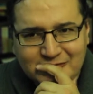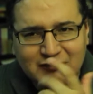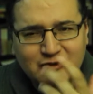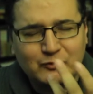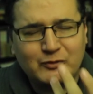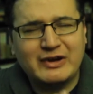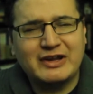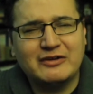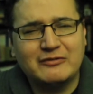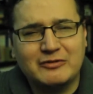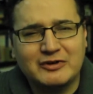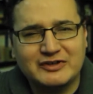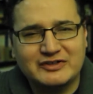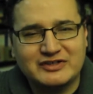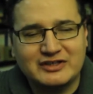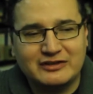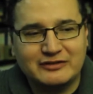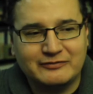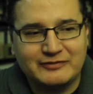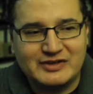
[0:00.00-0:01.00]
The way it
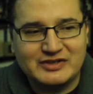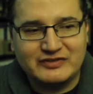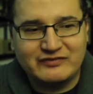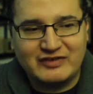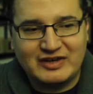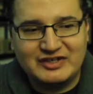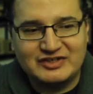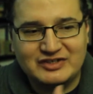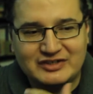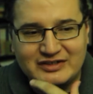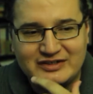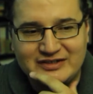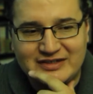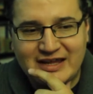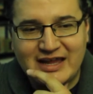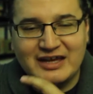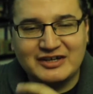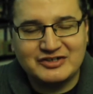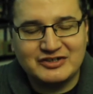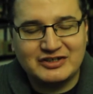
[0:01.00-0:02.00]
works on the reservation is
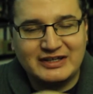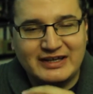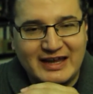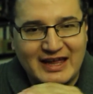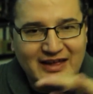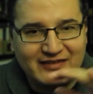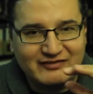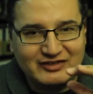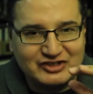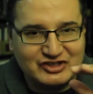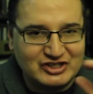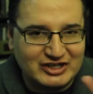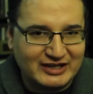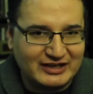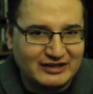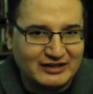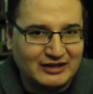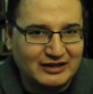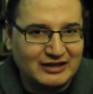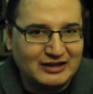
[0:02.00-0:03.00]
they actually have a
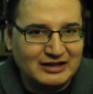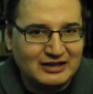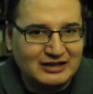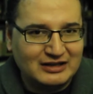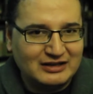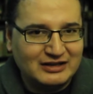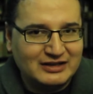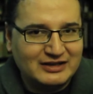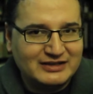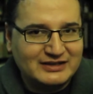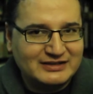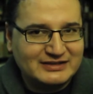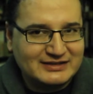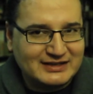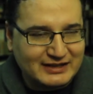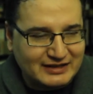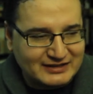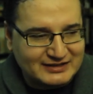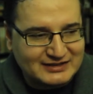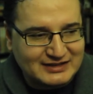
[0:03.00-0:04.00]
jail
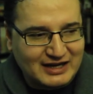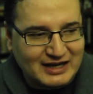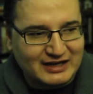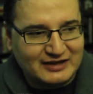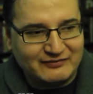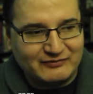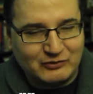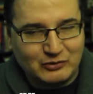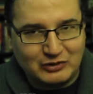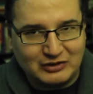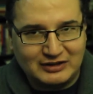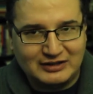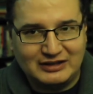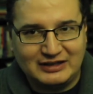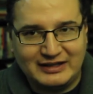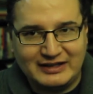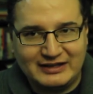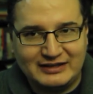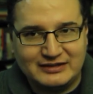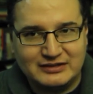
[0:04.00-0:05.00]
set aside for
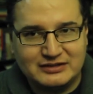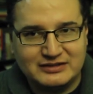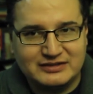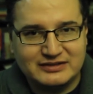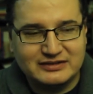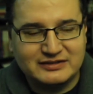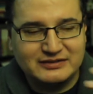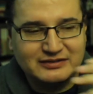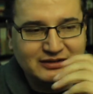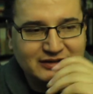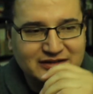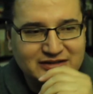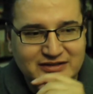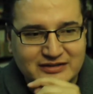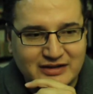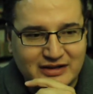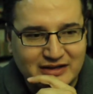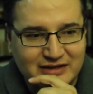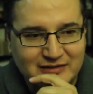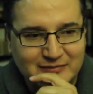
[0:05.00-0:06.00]
little kids. It's
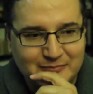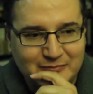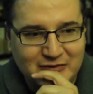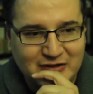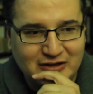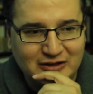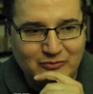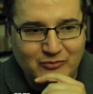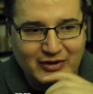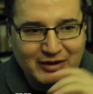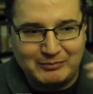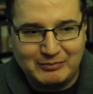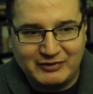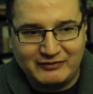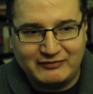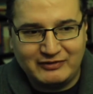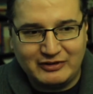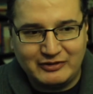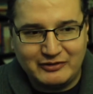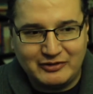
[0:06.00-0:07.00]
called White
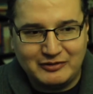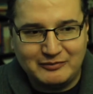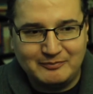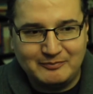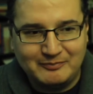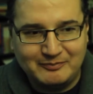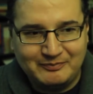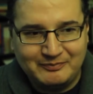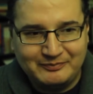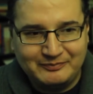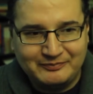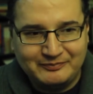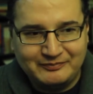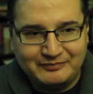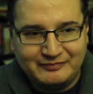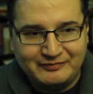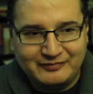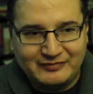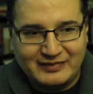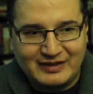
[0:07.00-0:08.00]
Buffalo Home.
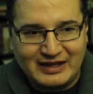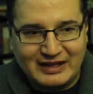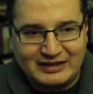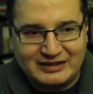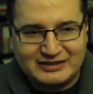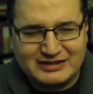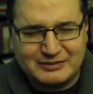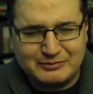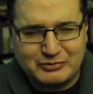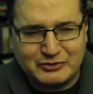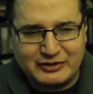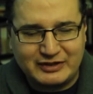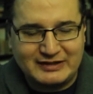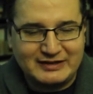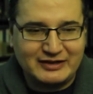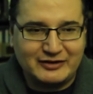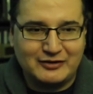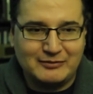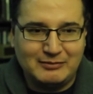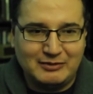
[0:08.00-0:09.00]
And it's a pretty
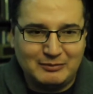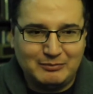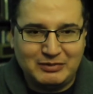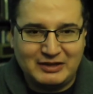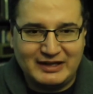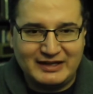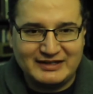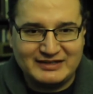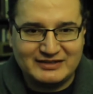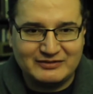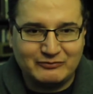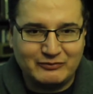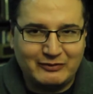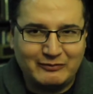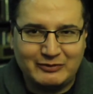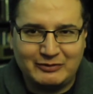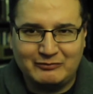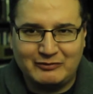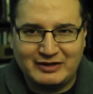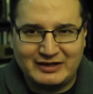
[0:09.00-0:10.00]
terrible place, and we
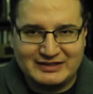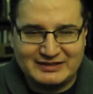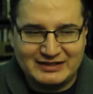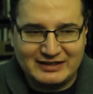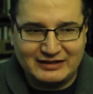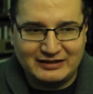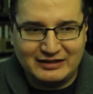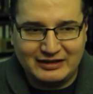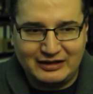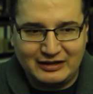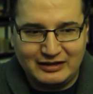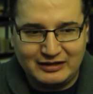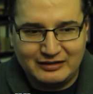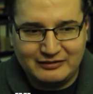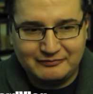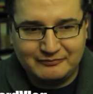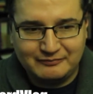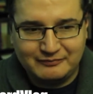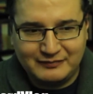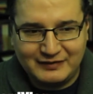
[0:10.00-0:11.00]
wouldn't want to send any
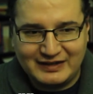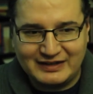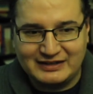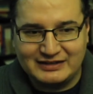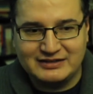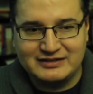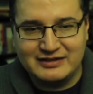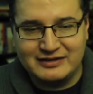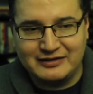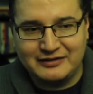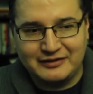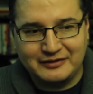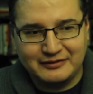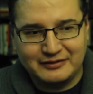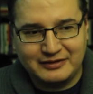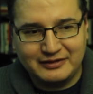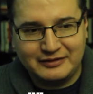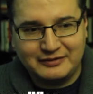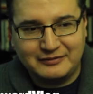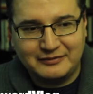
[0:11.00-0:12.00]
kids there,
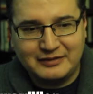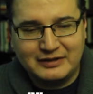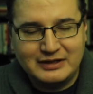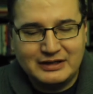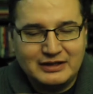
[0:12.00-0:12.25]
you know?